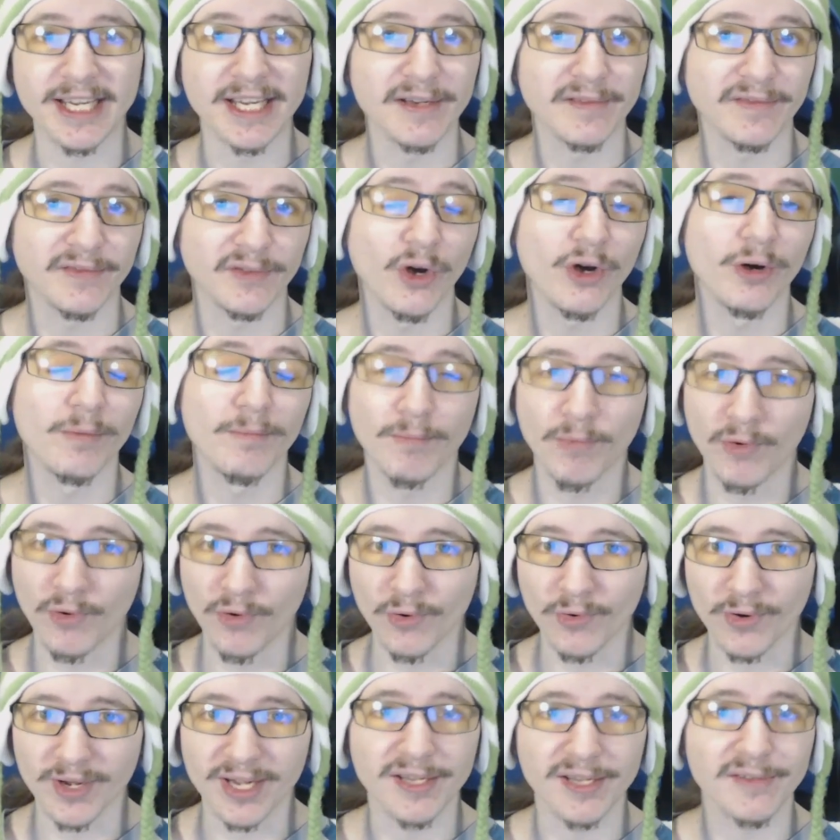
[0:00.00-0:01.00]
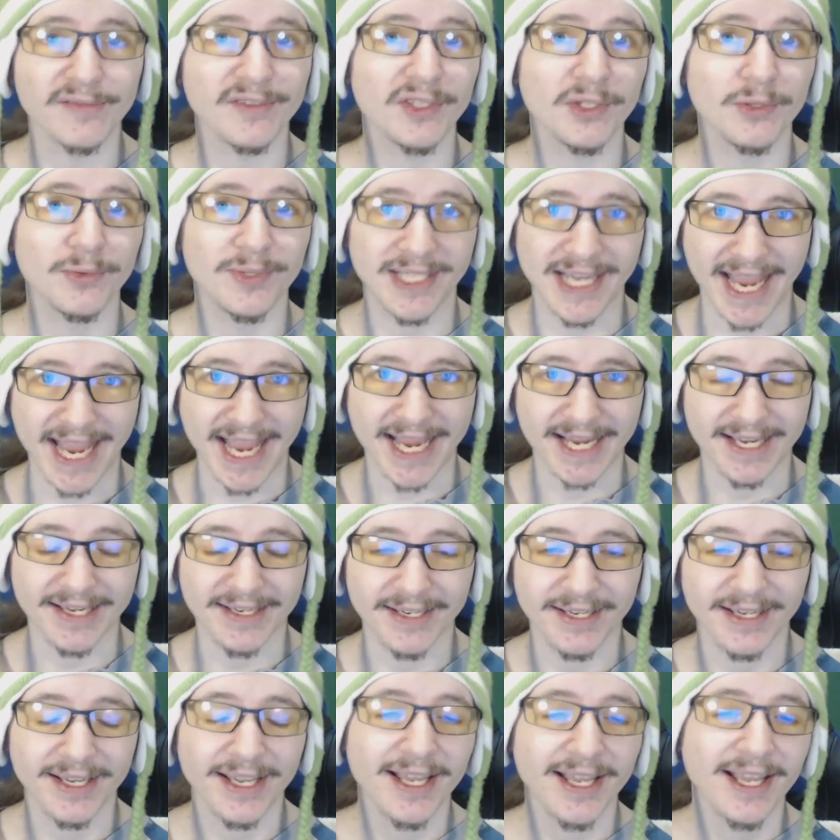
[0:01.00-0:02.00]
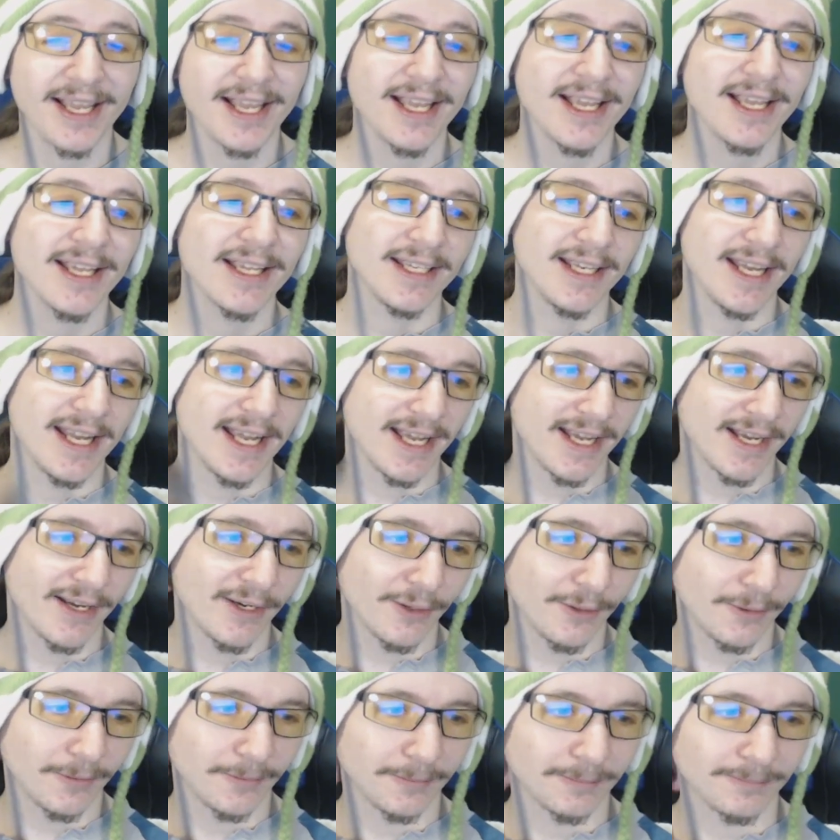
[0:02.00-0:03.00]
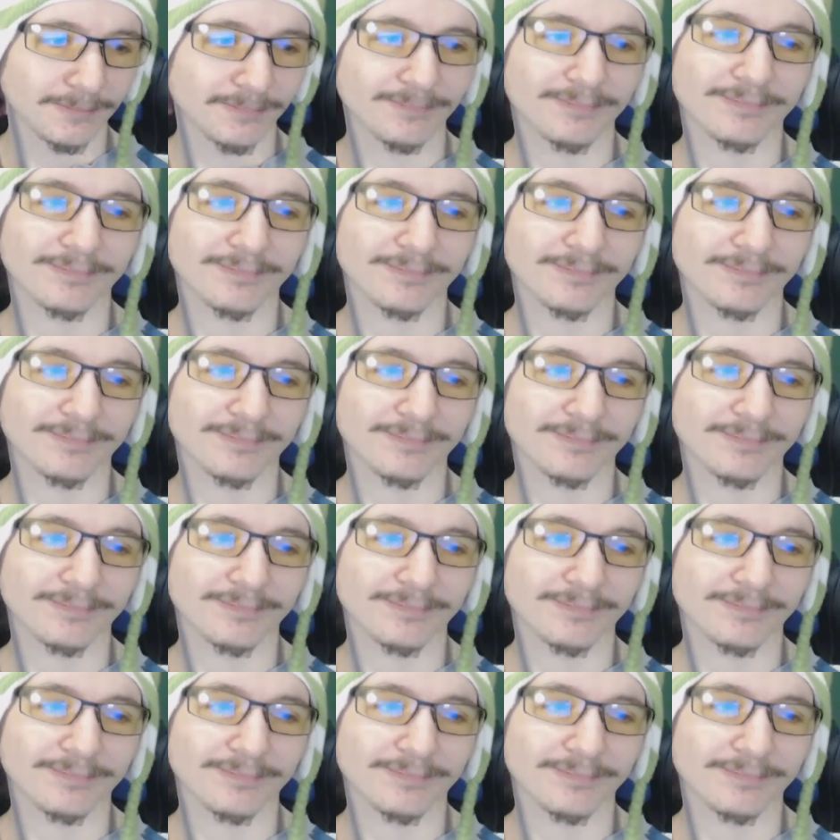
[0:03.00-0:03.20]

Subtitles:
if not more, if you can. Now,